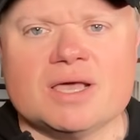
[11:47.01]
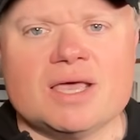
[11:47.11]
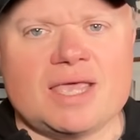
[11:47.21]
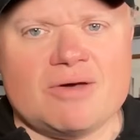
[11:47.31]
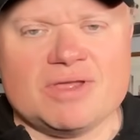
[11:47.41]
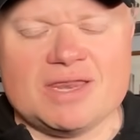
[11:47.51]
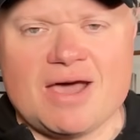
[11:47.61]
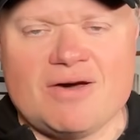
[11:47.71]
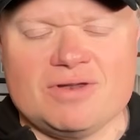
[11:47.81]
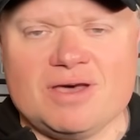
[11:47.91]
Counting
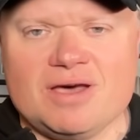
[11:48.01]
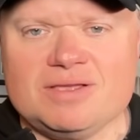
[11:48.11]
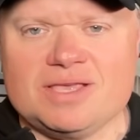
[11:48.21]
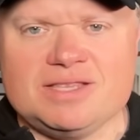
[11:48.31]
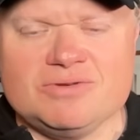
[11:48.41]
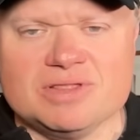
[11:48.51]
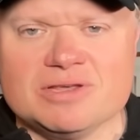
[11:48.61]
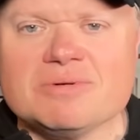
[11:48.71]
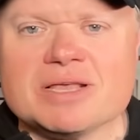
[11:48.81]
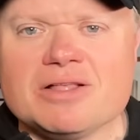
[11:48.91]
down, uh, getting you a
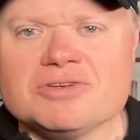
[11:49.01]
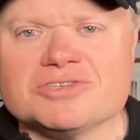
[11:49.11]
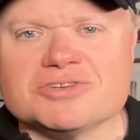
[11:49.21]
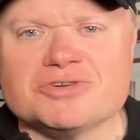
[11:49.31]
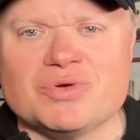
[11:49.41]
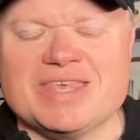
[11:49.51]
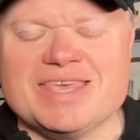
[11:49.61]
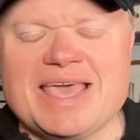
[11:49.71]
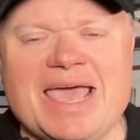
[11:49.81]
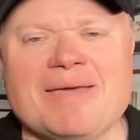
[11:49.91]
little bit closer to
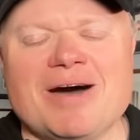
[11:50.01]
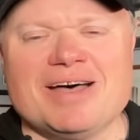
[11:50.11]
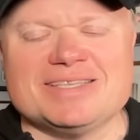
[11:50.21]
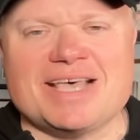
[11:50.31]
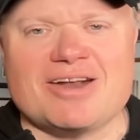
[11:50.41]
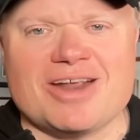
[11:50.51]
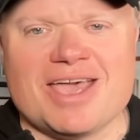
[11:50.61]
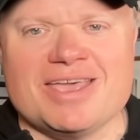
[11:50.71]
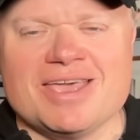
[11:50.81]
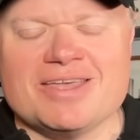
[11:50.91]
the game on
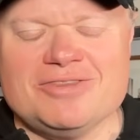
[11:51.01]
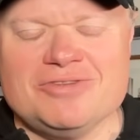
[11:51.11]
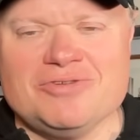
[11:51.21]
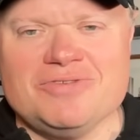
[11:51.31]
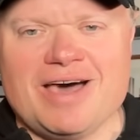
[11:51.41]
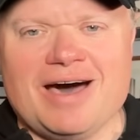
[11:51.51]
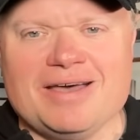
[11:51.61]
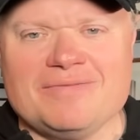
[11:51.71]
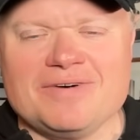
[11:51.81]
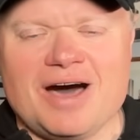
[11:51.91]
Saturday, noon
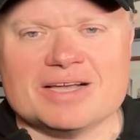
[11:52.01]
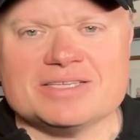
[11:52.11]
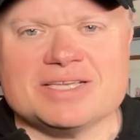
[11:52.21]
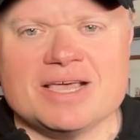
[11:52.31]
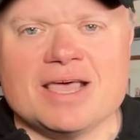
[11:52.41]
on Fox.